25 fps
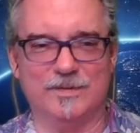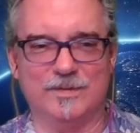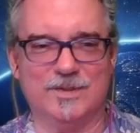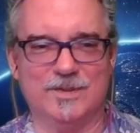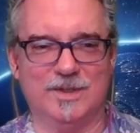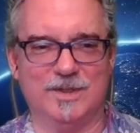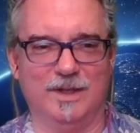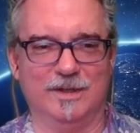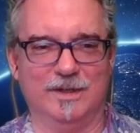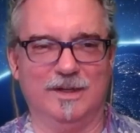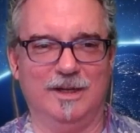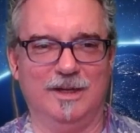
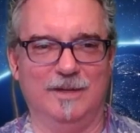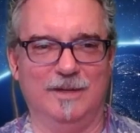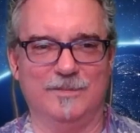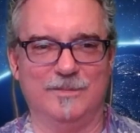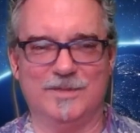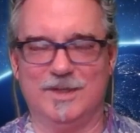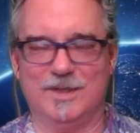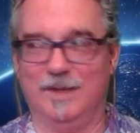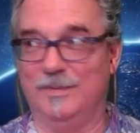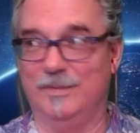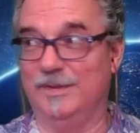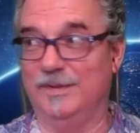Sun
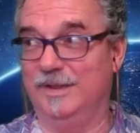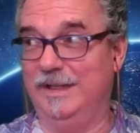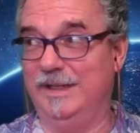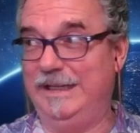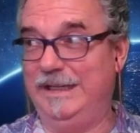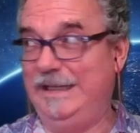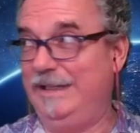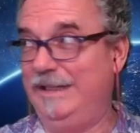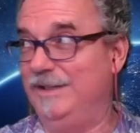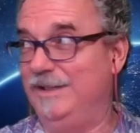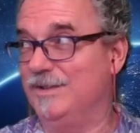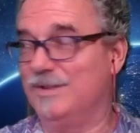comes up in the
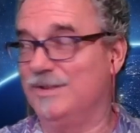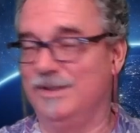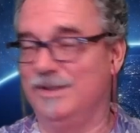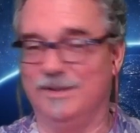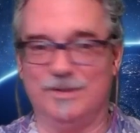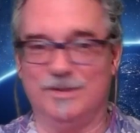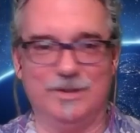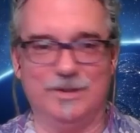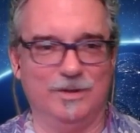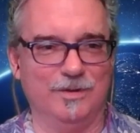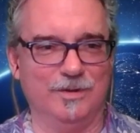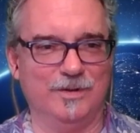east
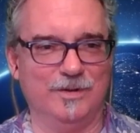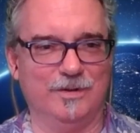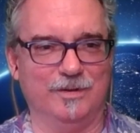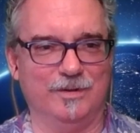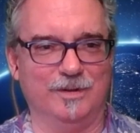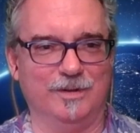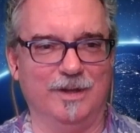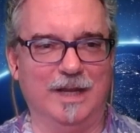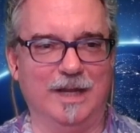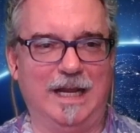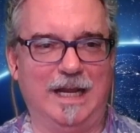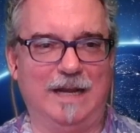and turn to the
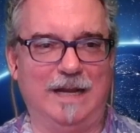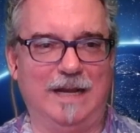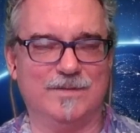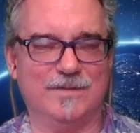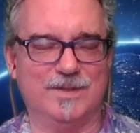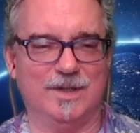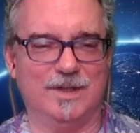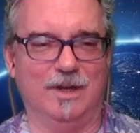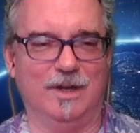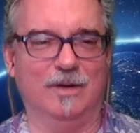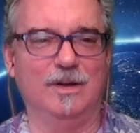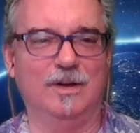left.
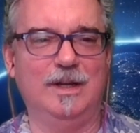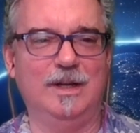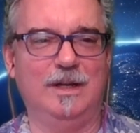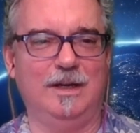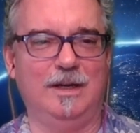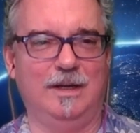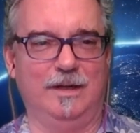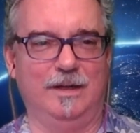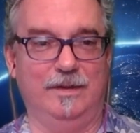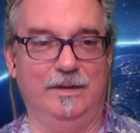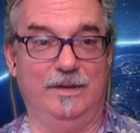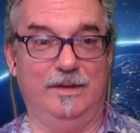So
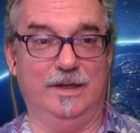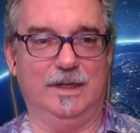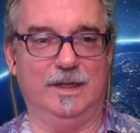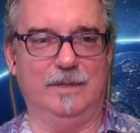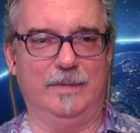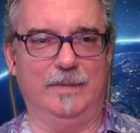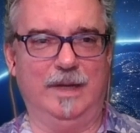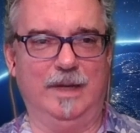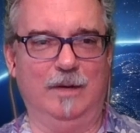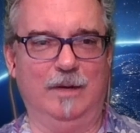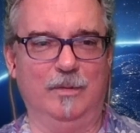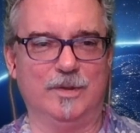think
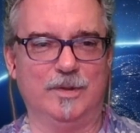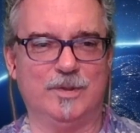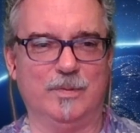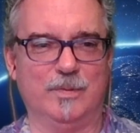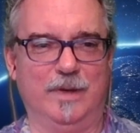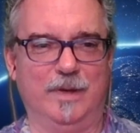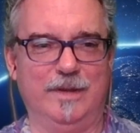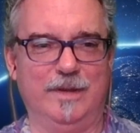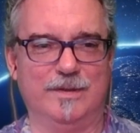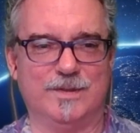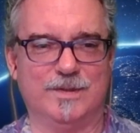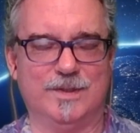about which
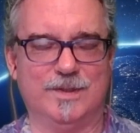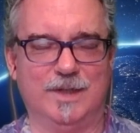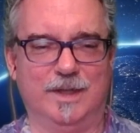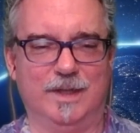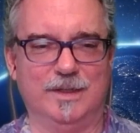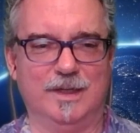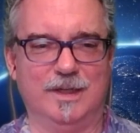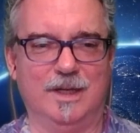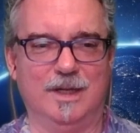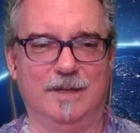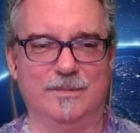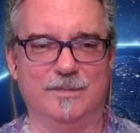way the
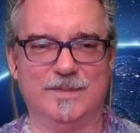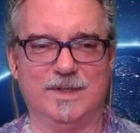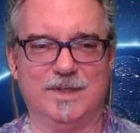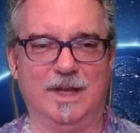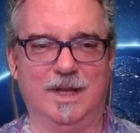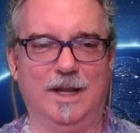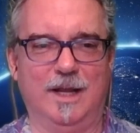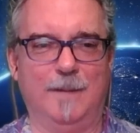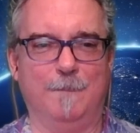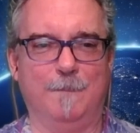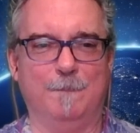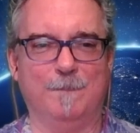sun comes
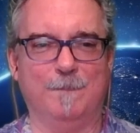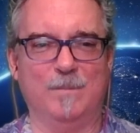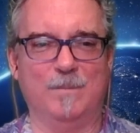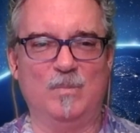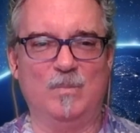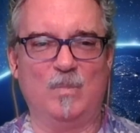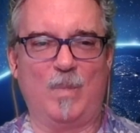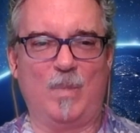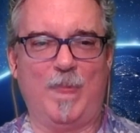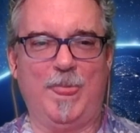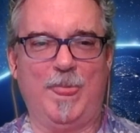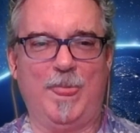up,
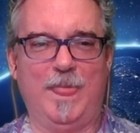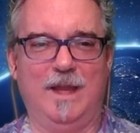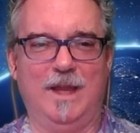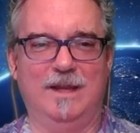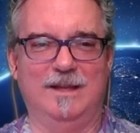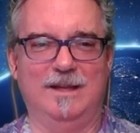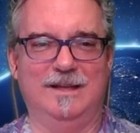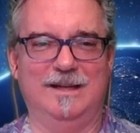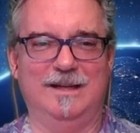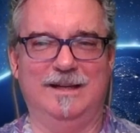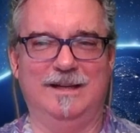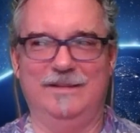
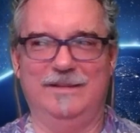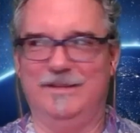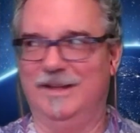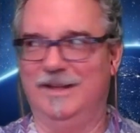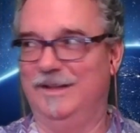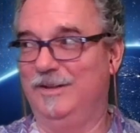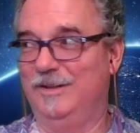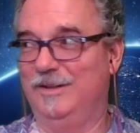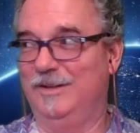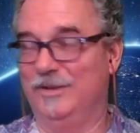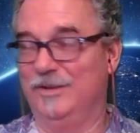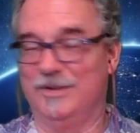and
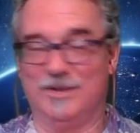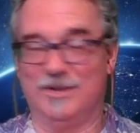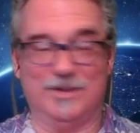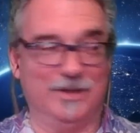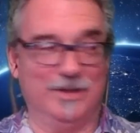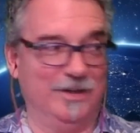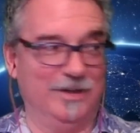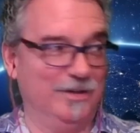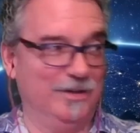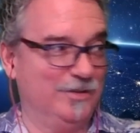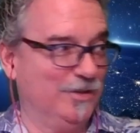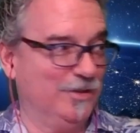then you're just
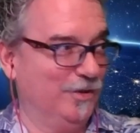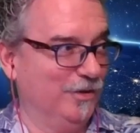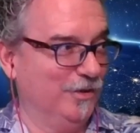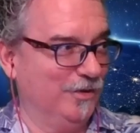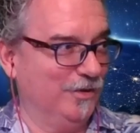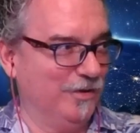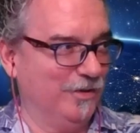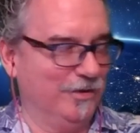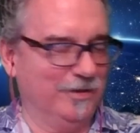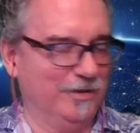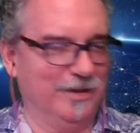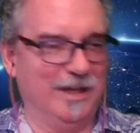going to turn
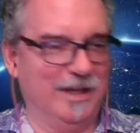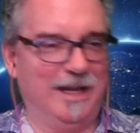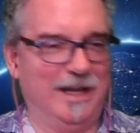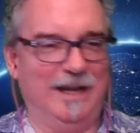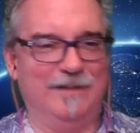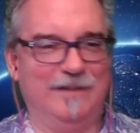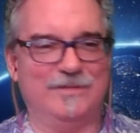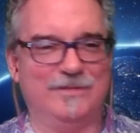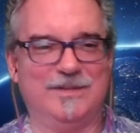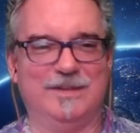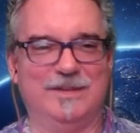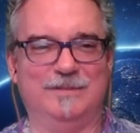to the
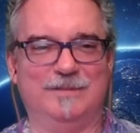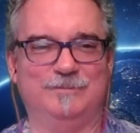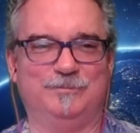left.